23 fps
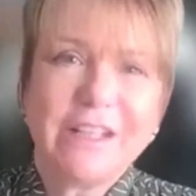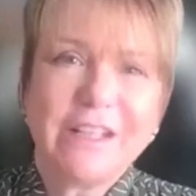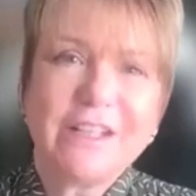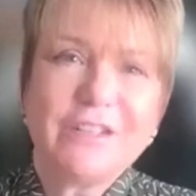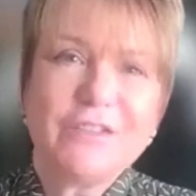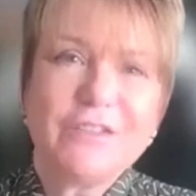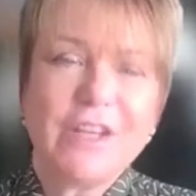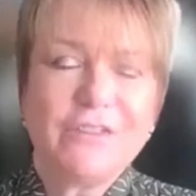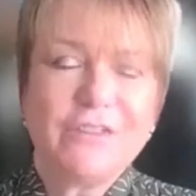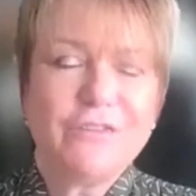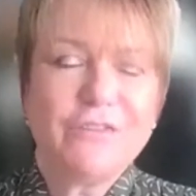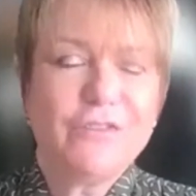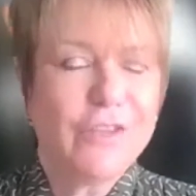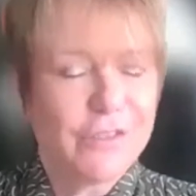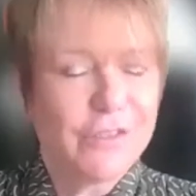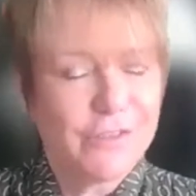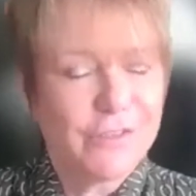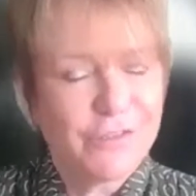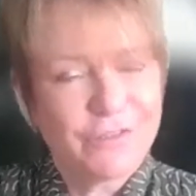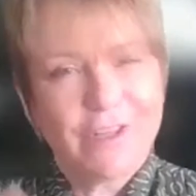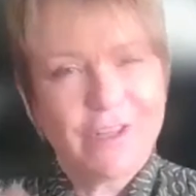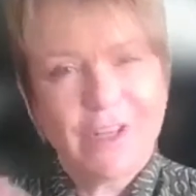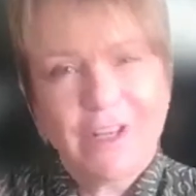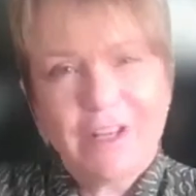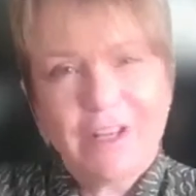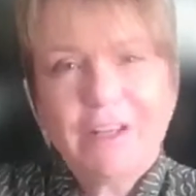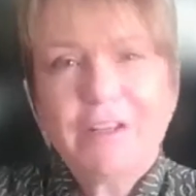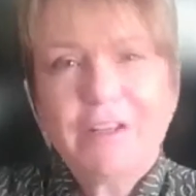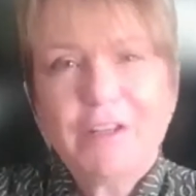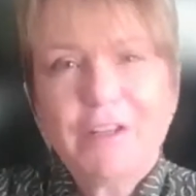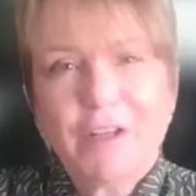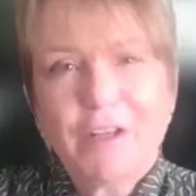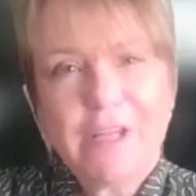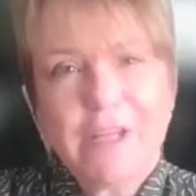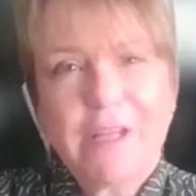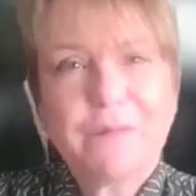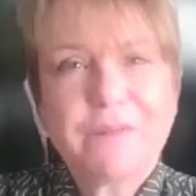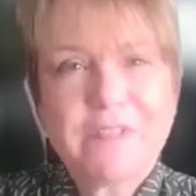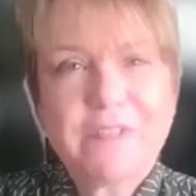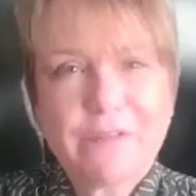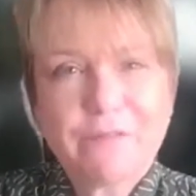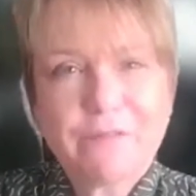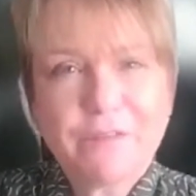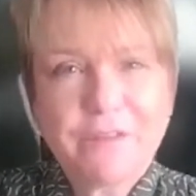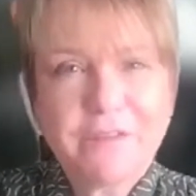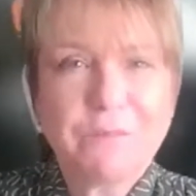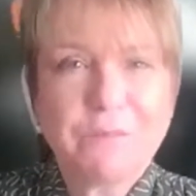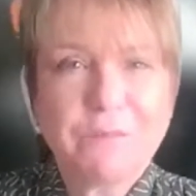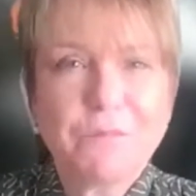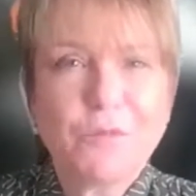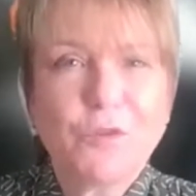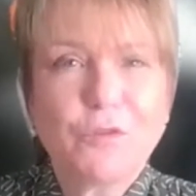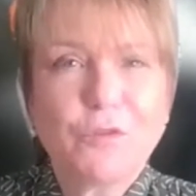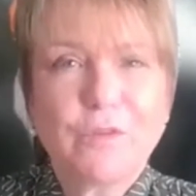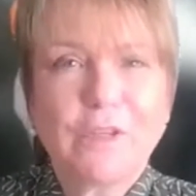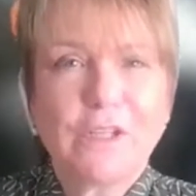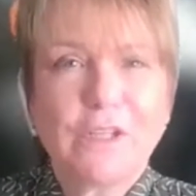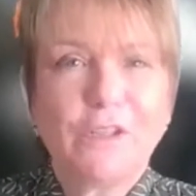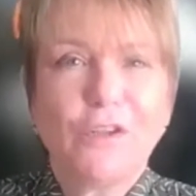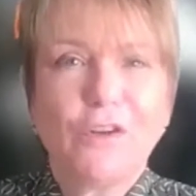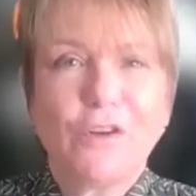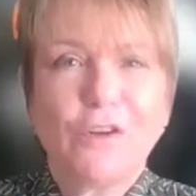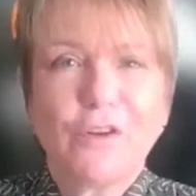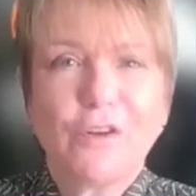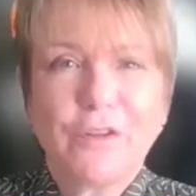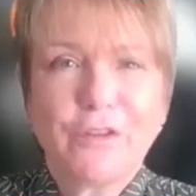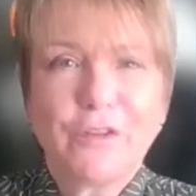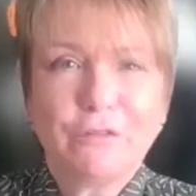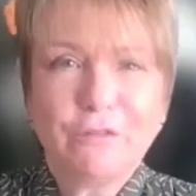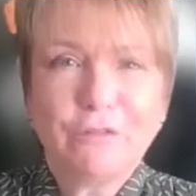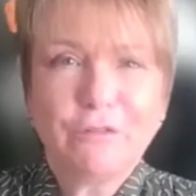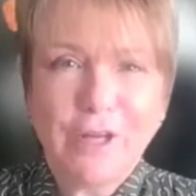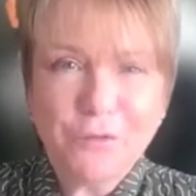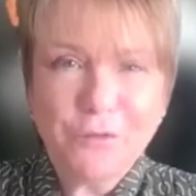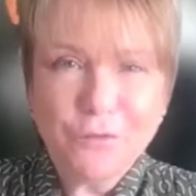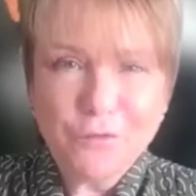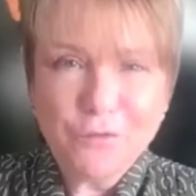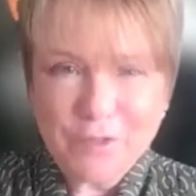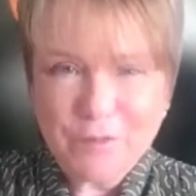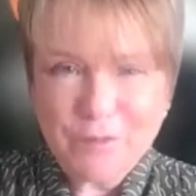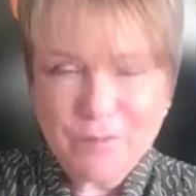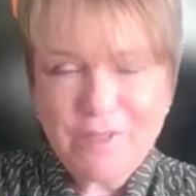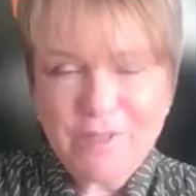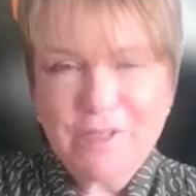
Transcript: and it just, you know, keeps everything moving along in the right order.